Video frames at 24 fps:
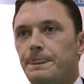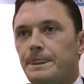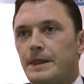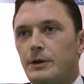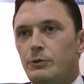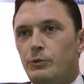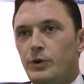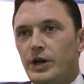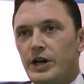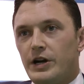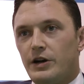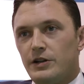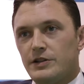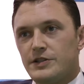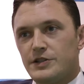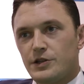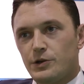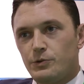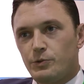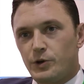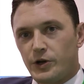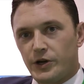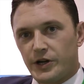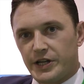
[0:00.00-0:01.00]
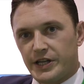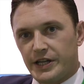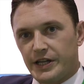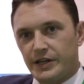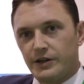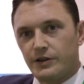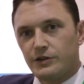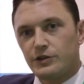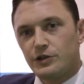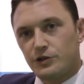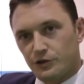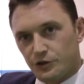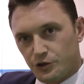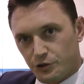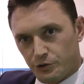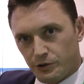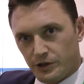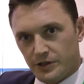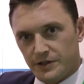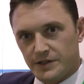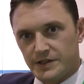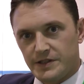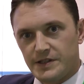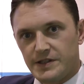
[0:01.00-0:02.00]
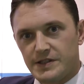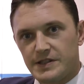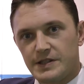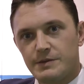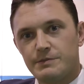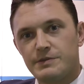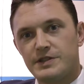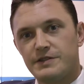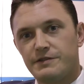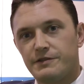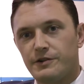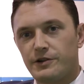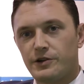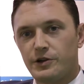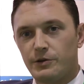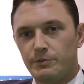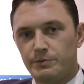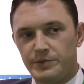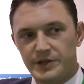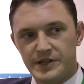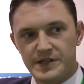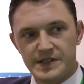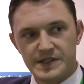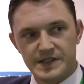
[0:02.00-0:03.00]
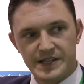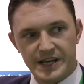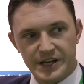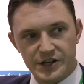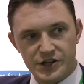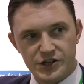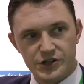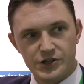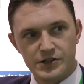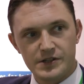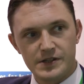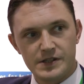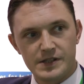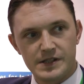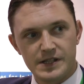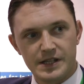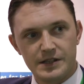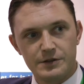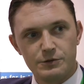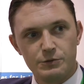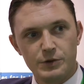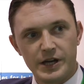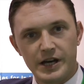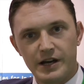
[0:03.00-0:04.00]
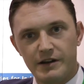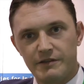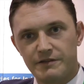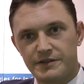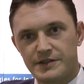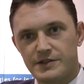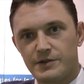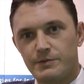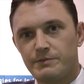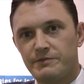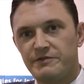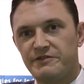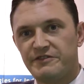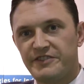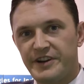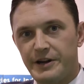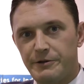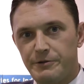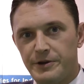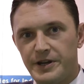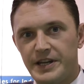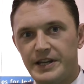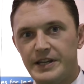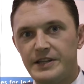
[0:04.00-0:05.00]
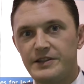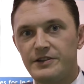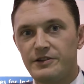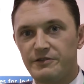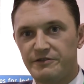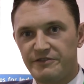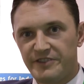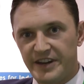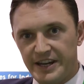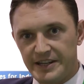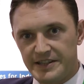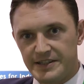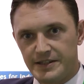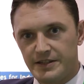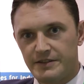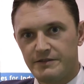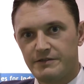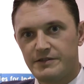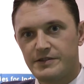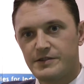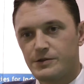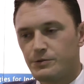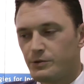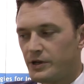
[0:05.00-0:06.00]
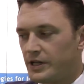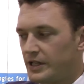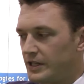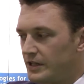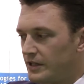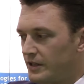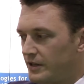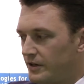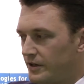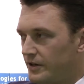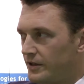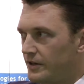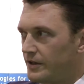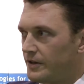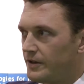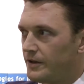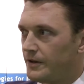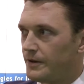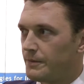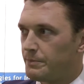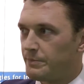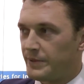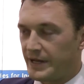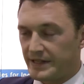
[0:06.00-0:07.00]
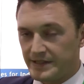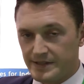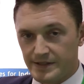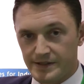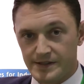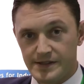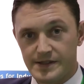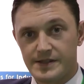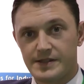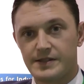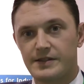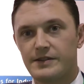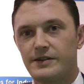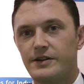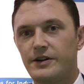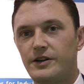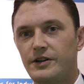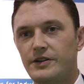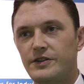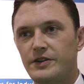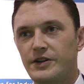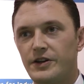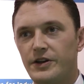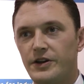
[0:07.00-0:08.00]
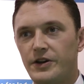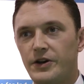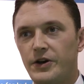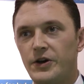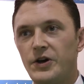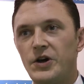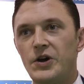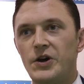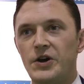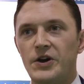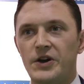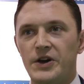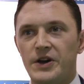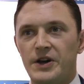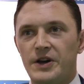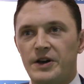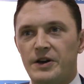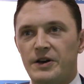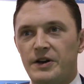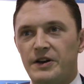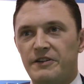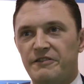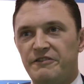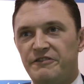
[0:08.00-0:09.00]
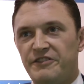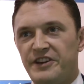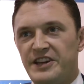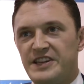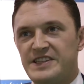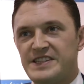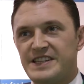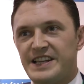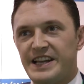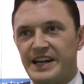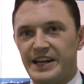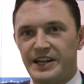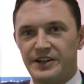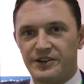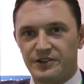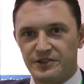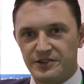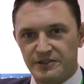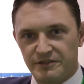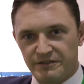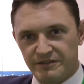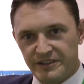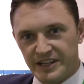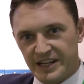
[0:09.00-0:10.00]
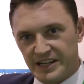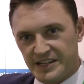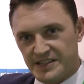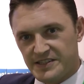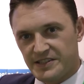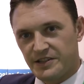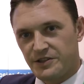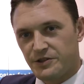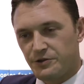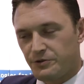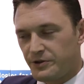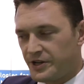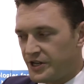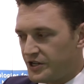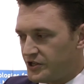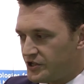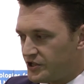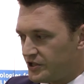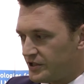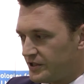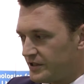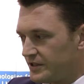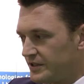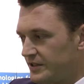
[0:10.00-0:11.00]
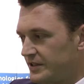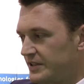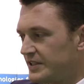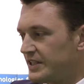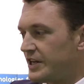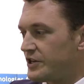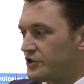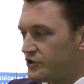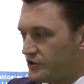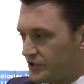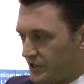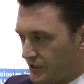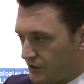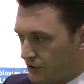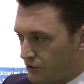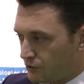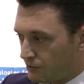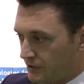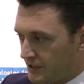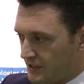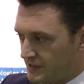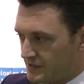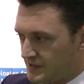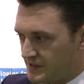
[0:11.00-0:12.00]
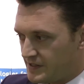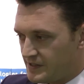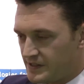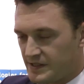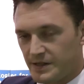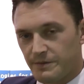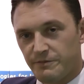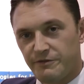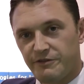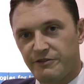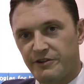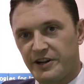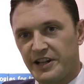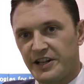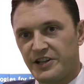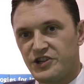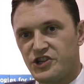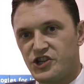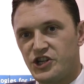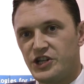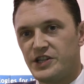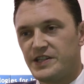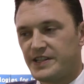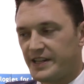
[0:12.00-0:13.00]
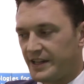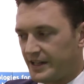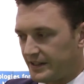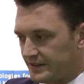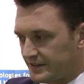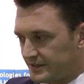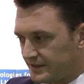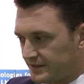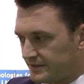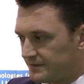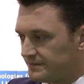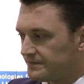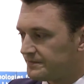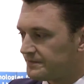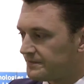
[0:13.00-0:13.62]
We are also working on control systems for complete stations, and we have some very innovative as well patents on things like on-the-fly saturation, nitrogen cooling system for LNG tanks.